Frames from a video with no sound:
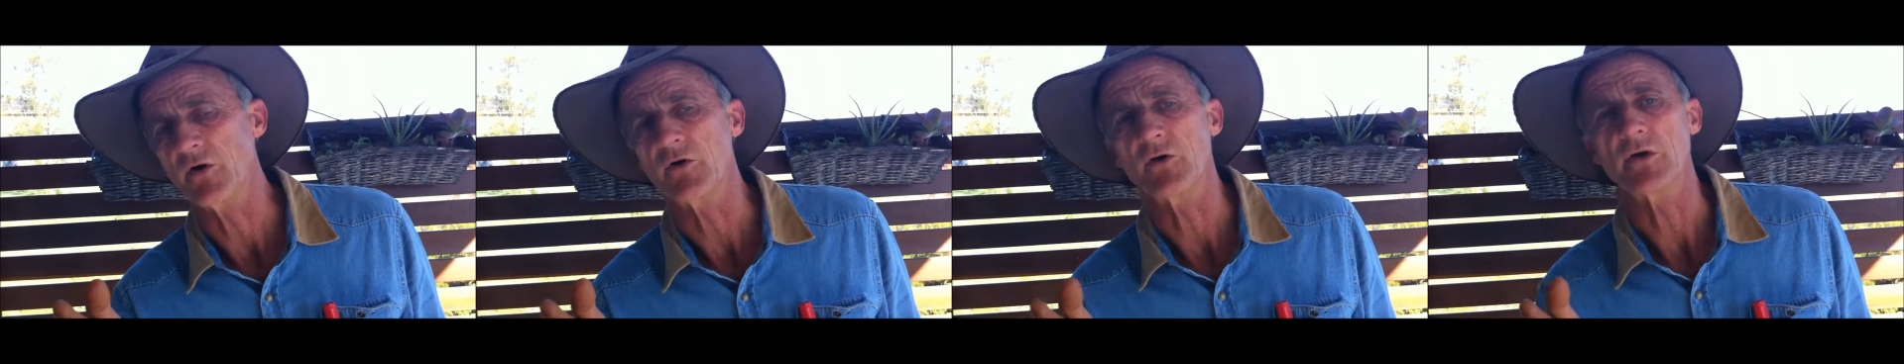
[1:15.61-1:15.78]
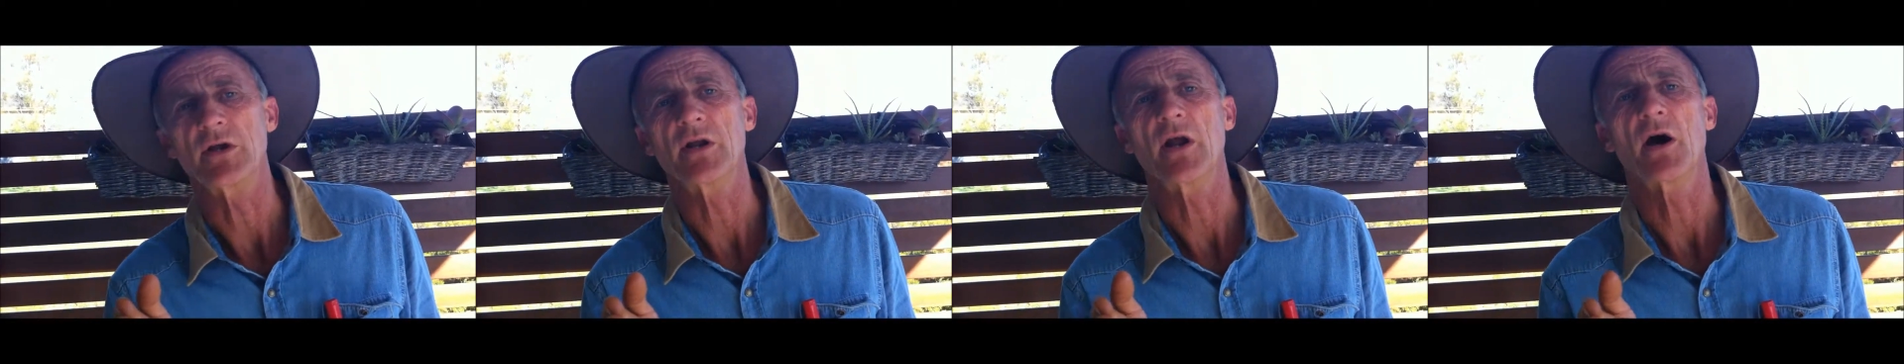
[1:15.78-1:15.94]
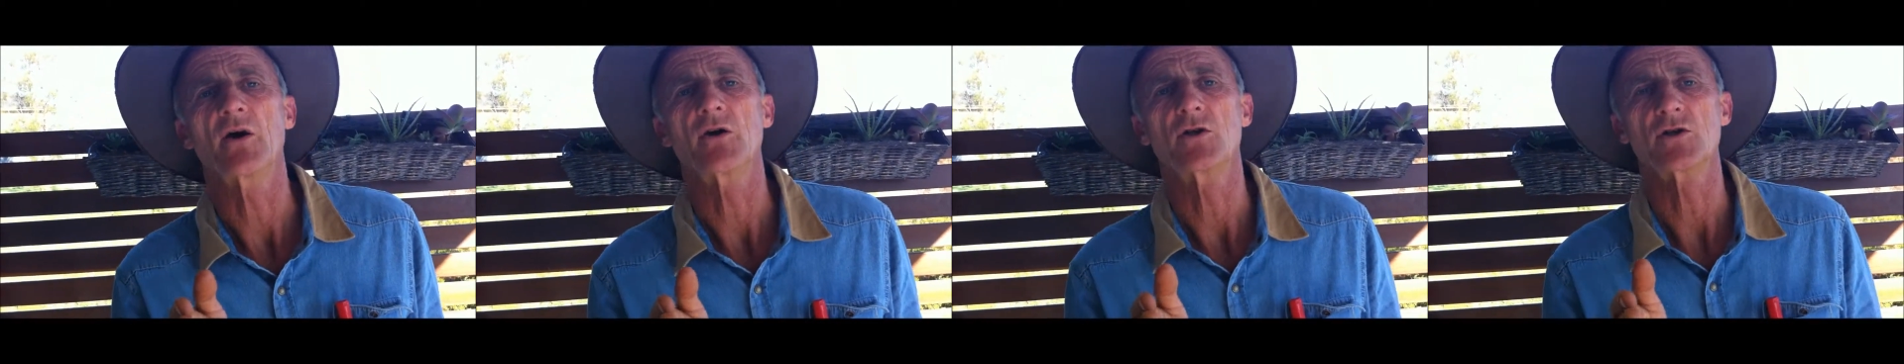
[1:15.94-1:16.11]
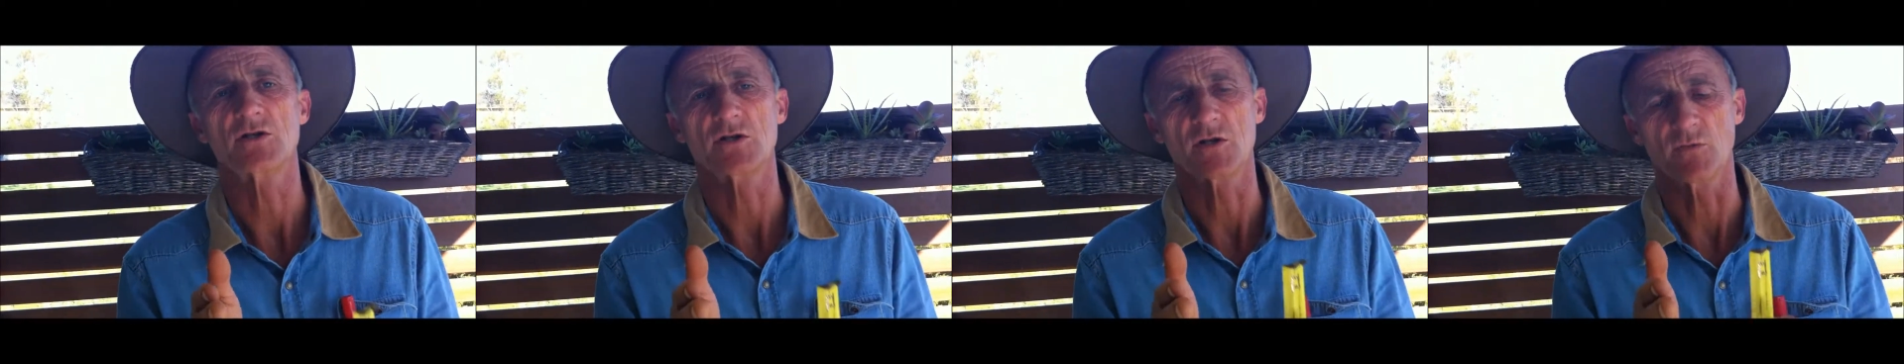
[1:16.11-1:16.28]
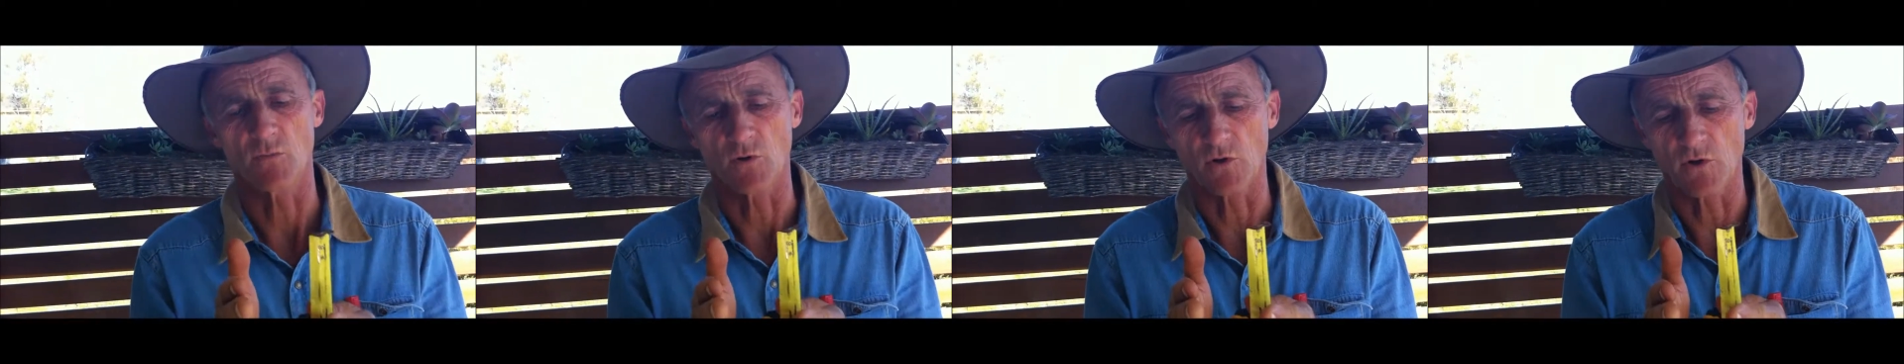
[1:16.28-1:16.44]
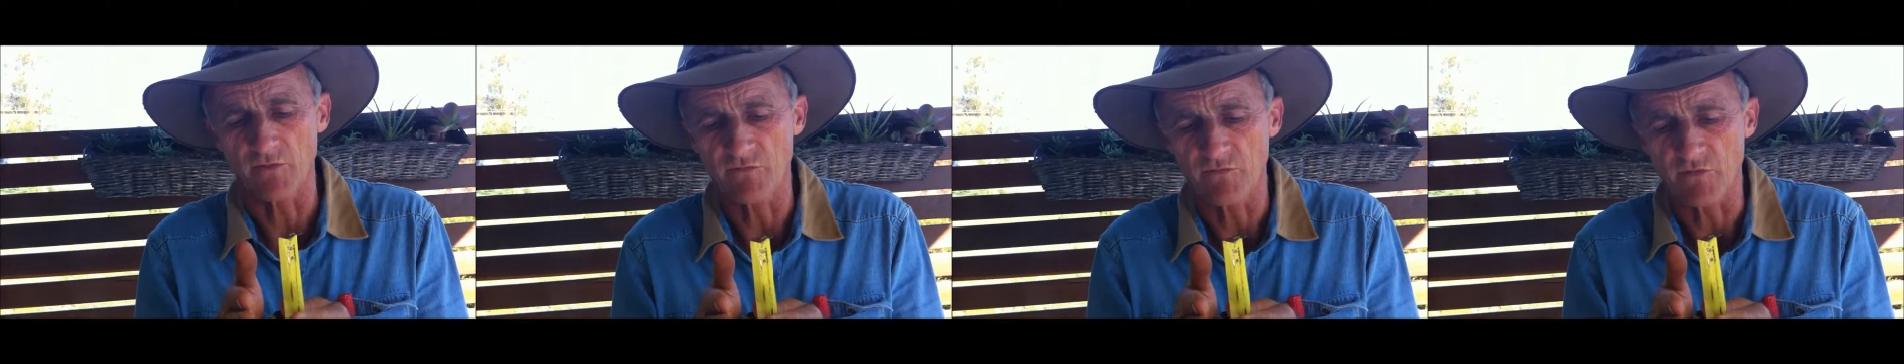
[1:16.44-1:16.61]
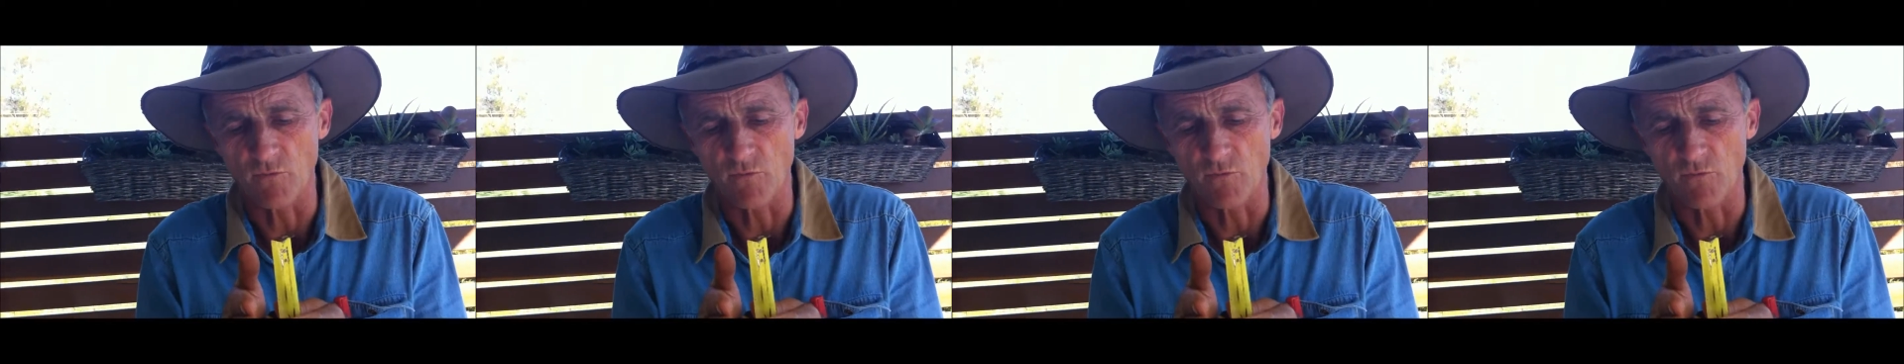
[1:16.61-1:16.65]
very noticeable